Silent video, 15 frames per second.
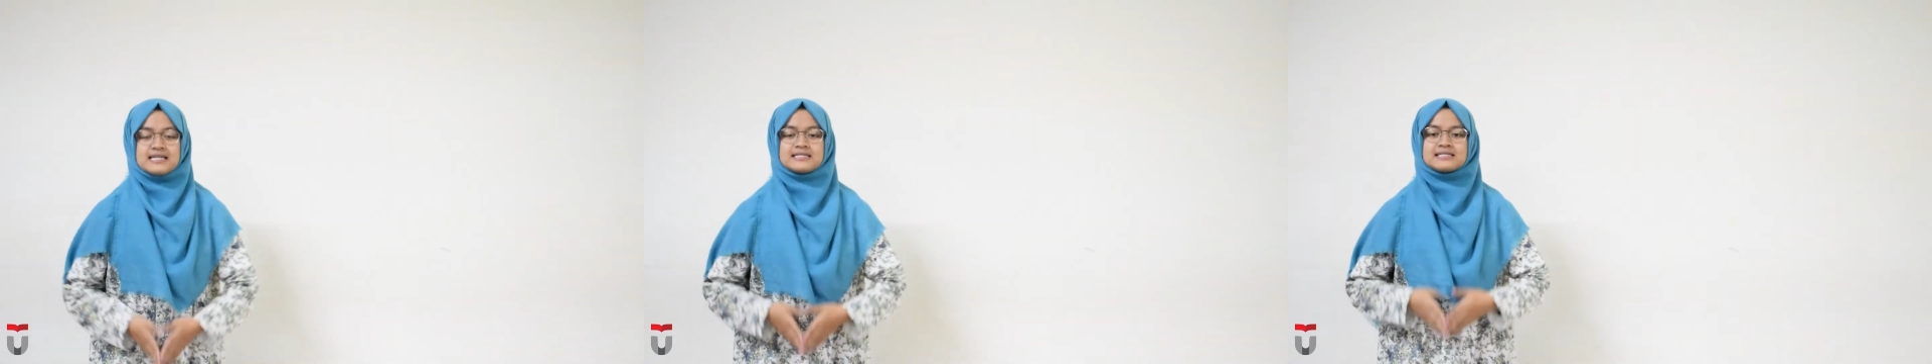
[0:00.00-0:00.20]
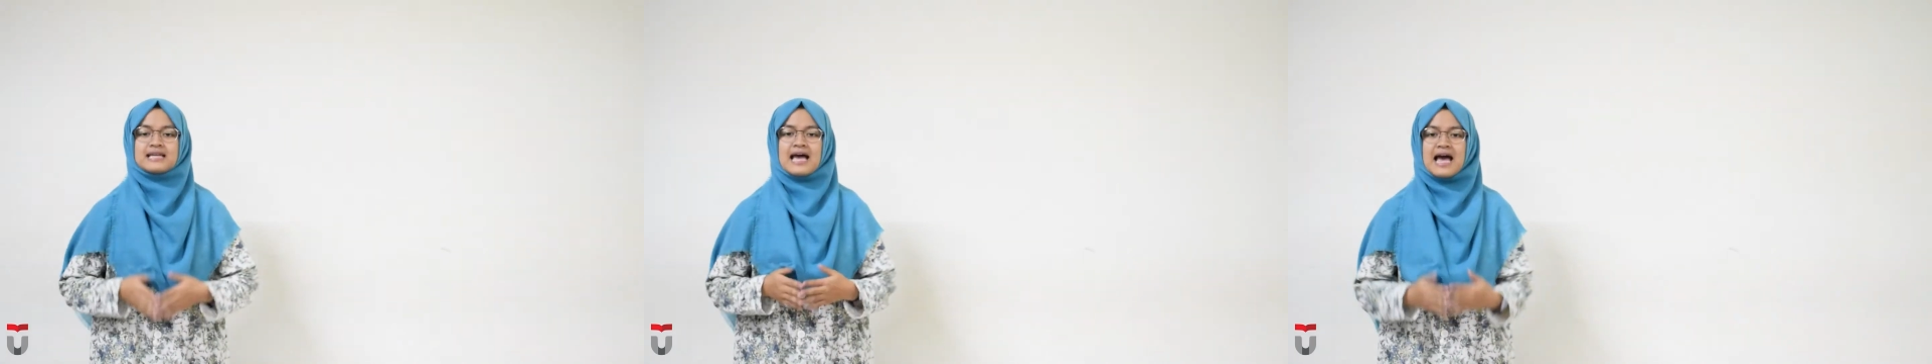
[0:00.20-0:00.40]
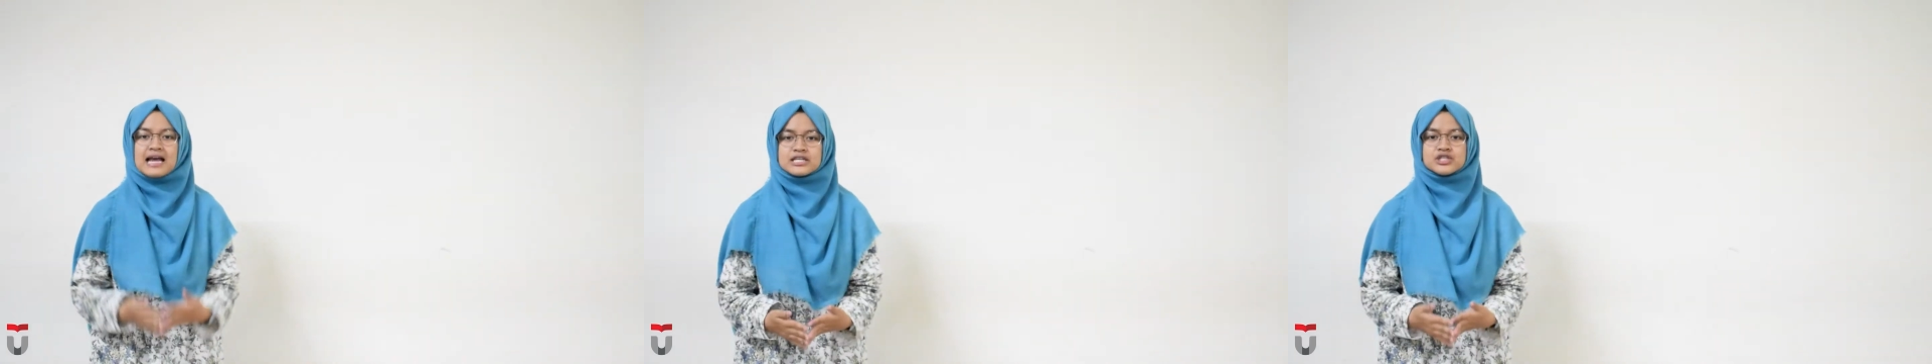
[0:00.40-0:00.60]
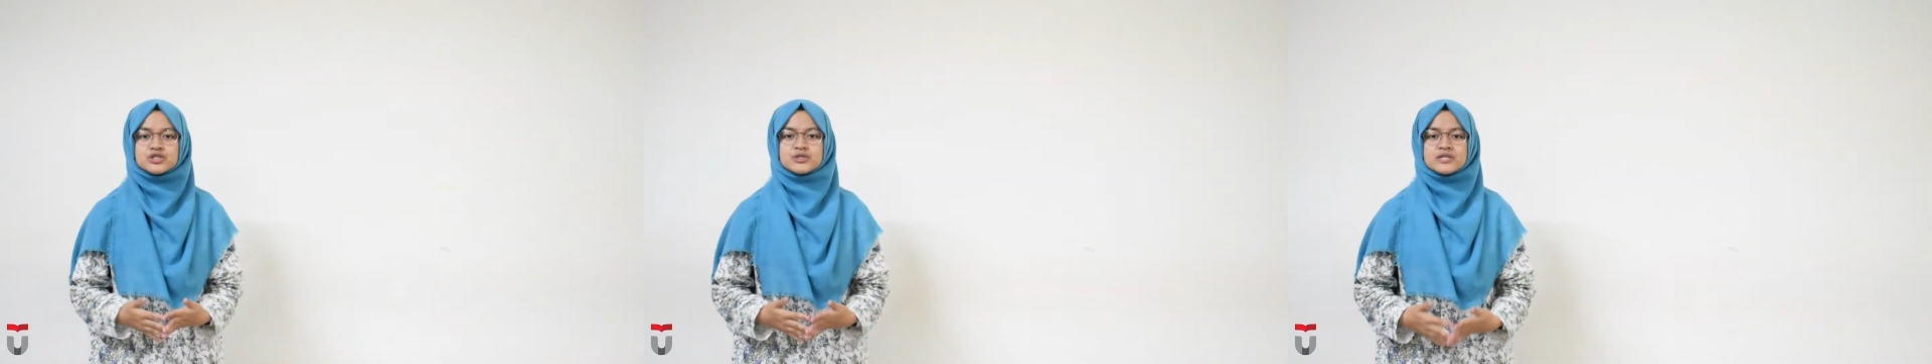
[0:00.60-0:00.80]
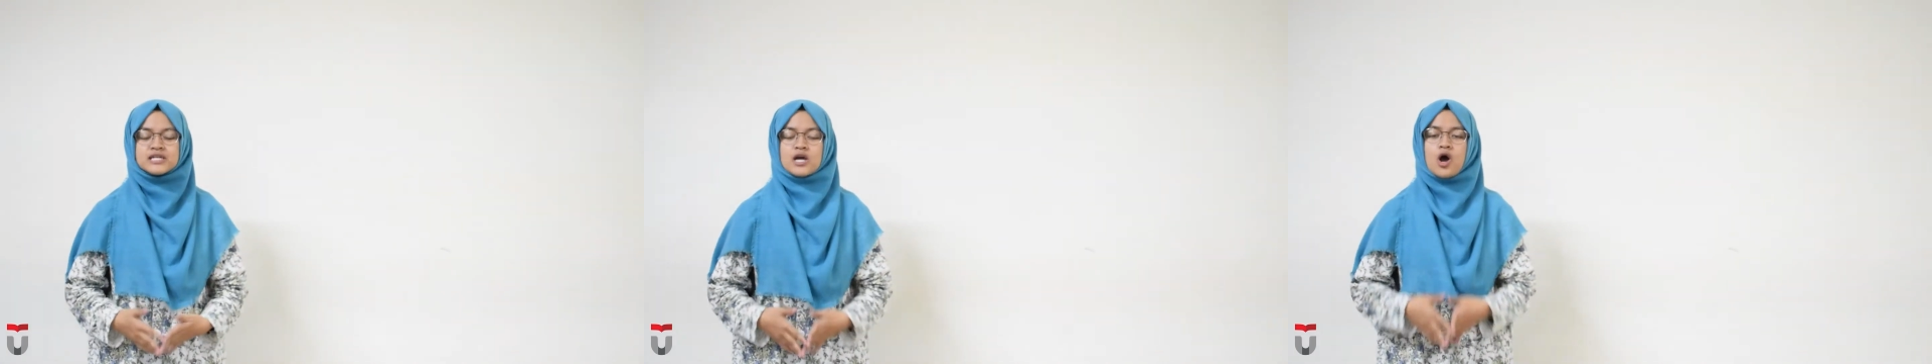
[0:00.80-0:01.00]
it's
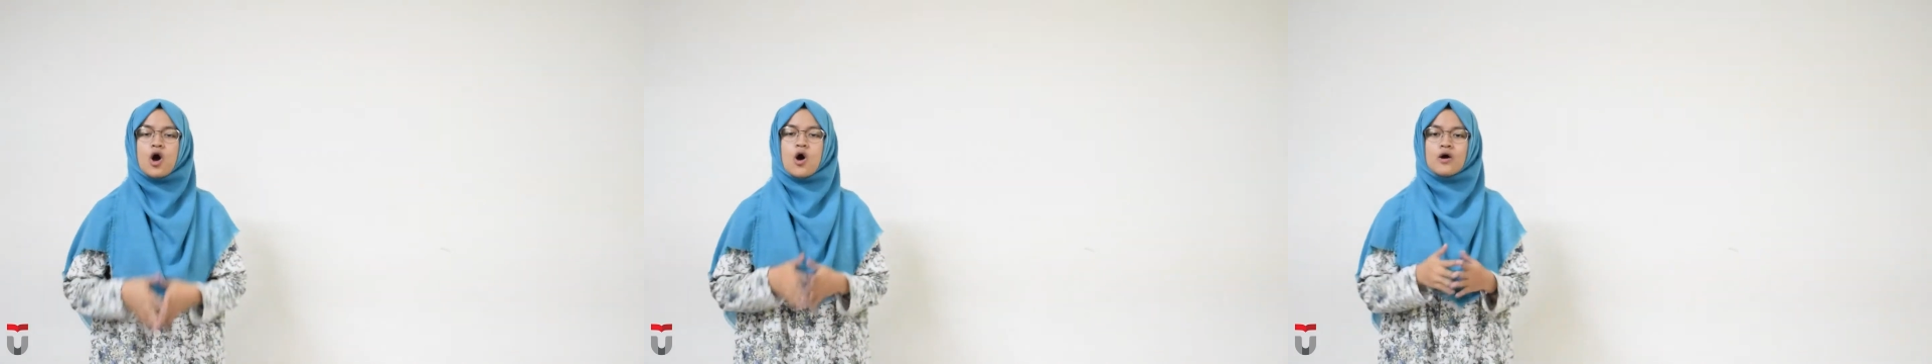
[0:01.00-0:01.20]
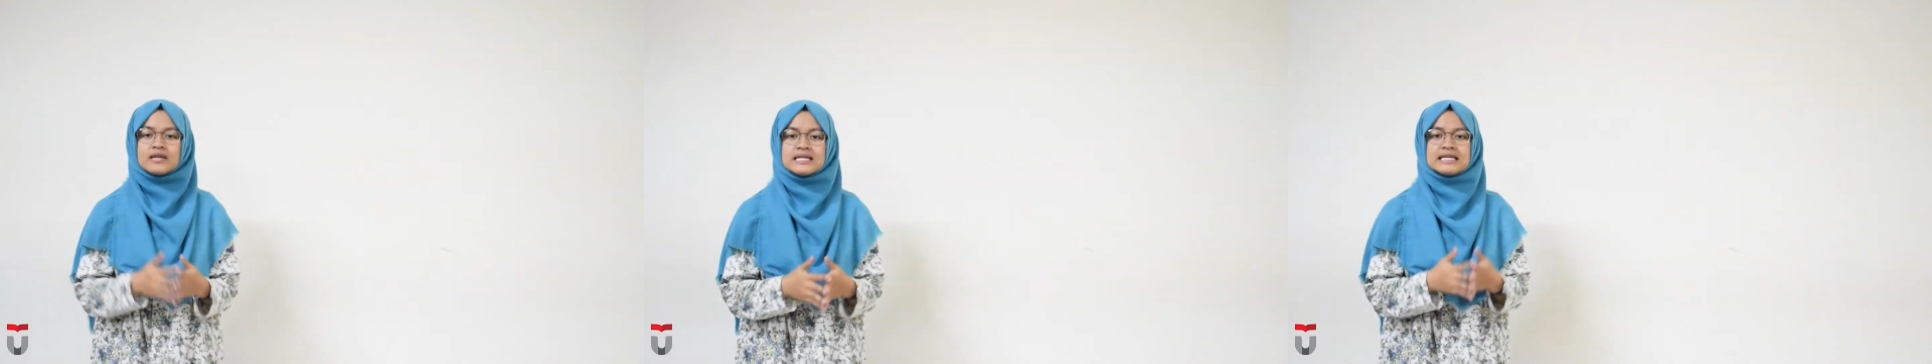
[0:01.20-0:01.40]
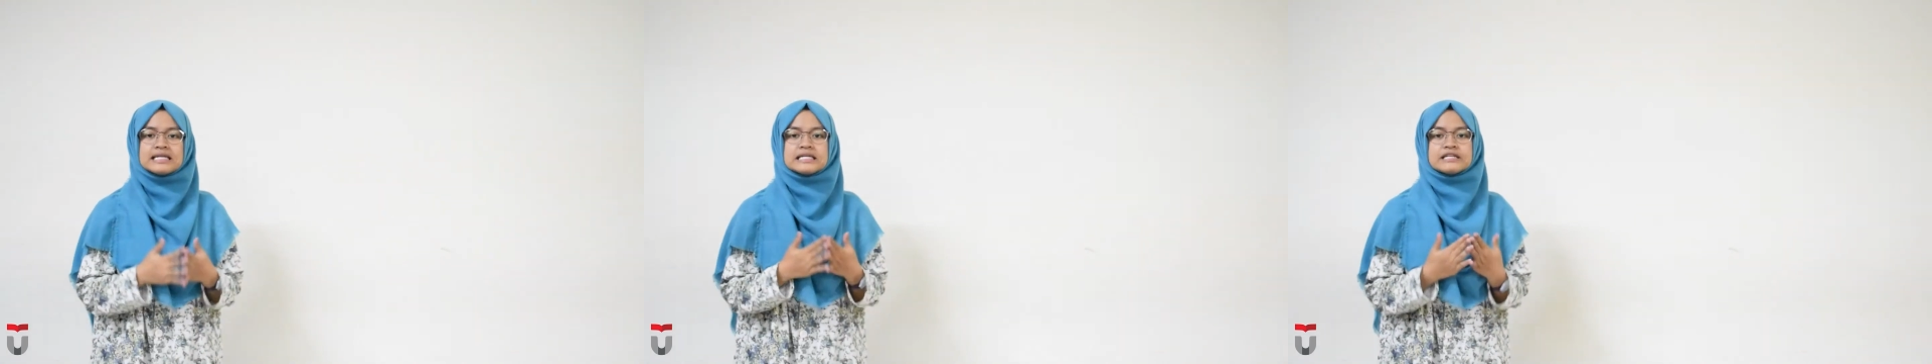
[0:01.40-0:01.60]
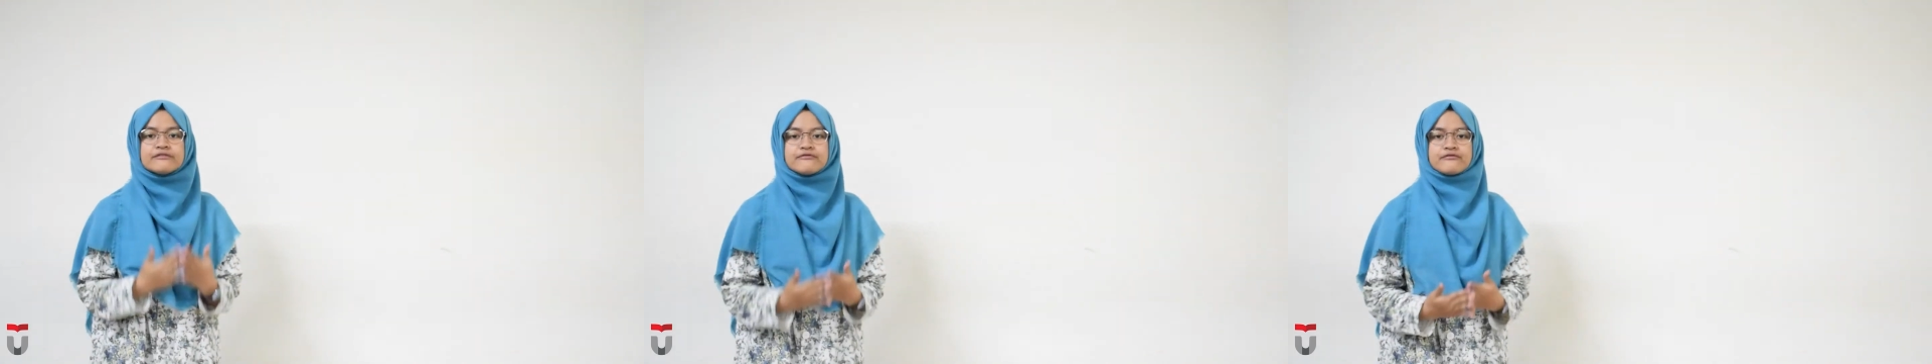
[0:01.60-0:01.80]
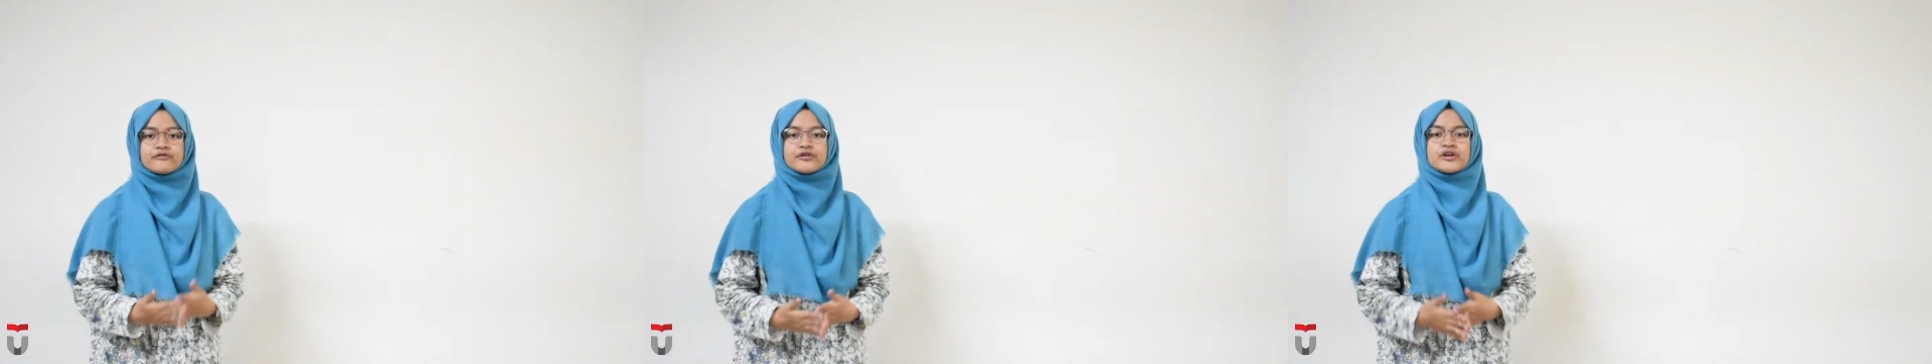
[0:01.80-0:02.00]
actually only
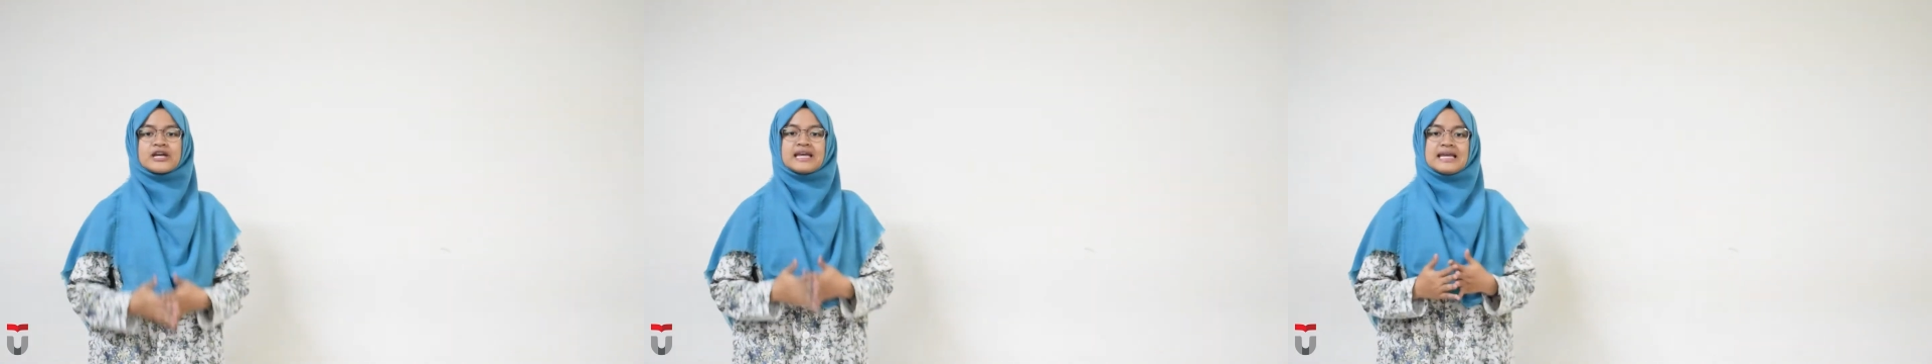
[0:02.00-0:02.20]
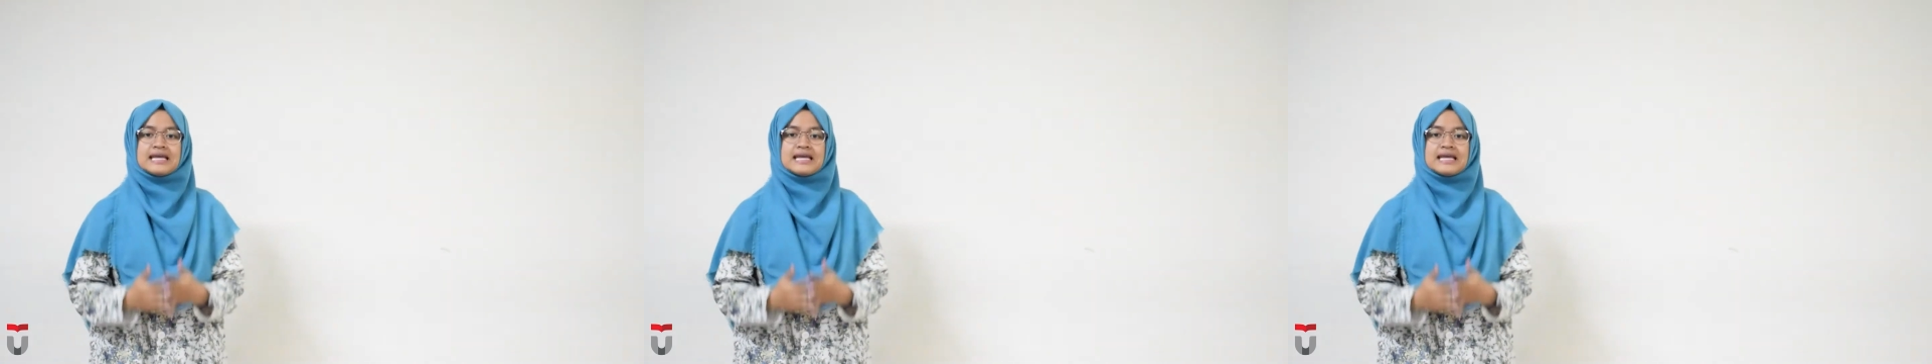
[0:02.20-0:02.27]
differed